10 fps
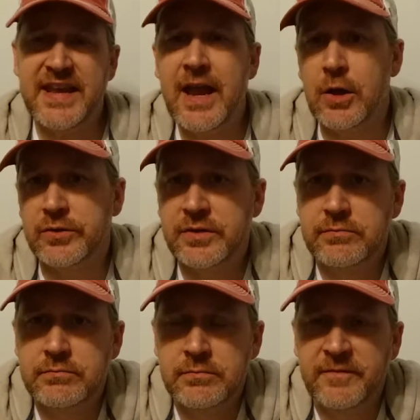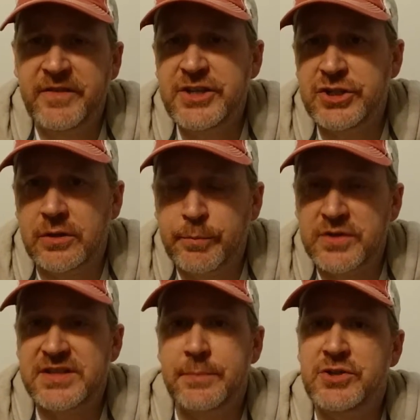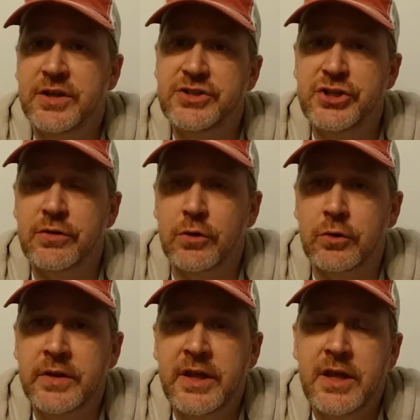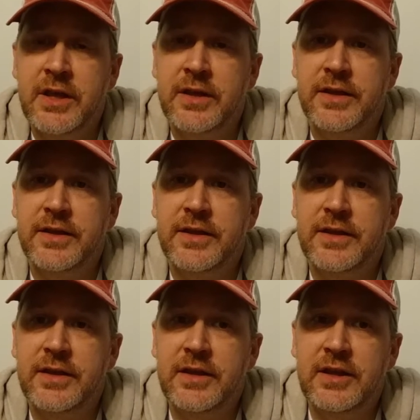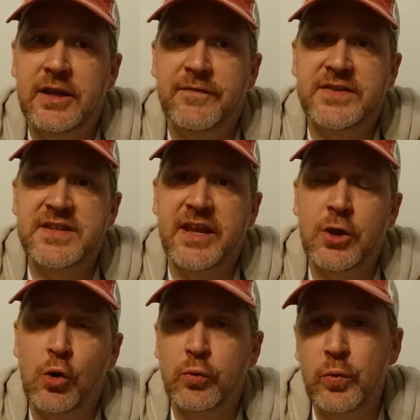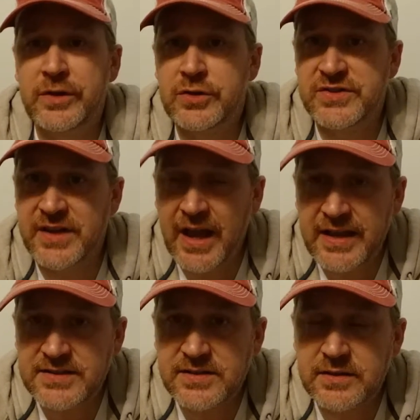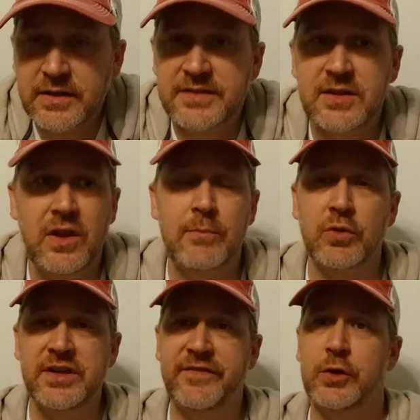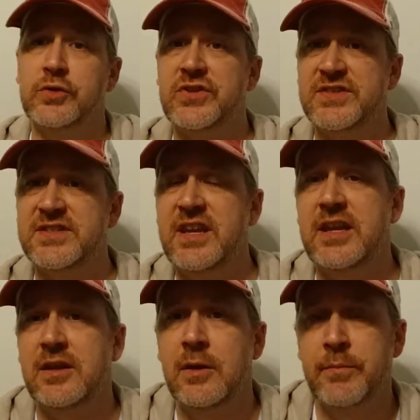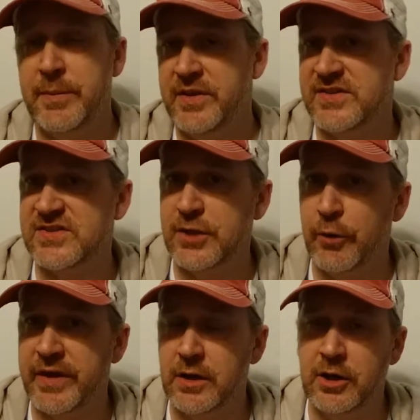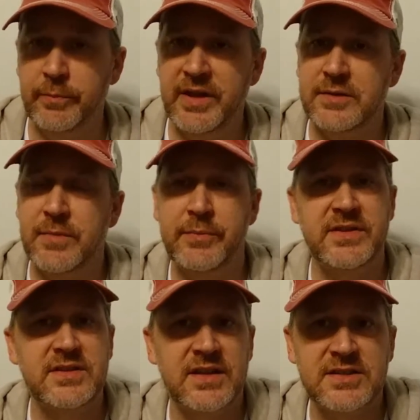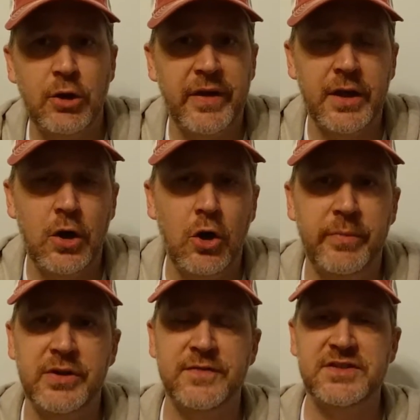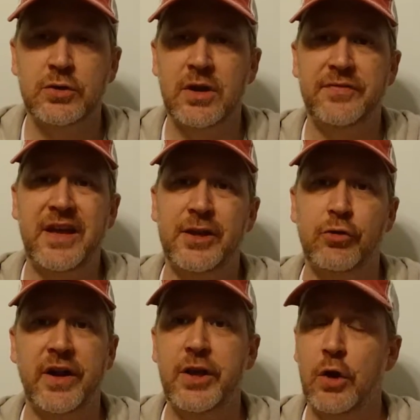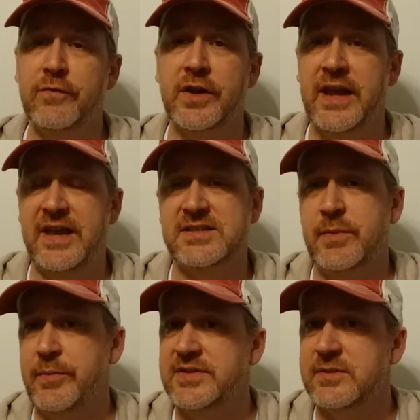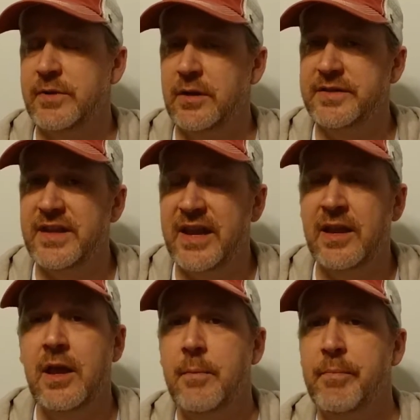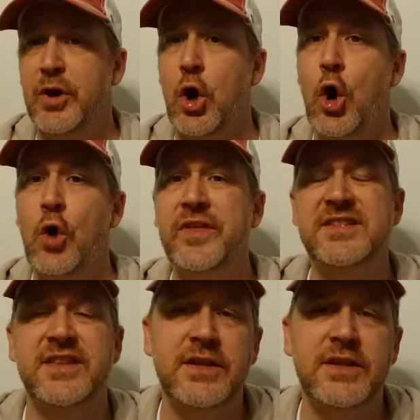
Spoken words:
sound, vision, perception in general? If it's a cold winter's night, it's a lot more difficult to see. Maybe it's snowing a little bit, maybe it's not snowing at all, but you've still got that gray overcast. Maybe it's the middle of the day. But all these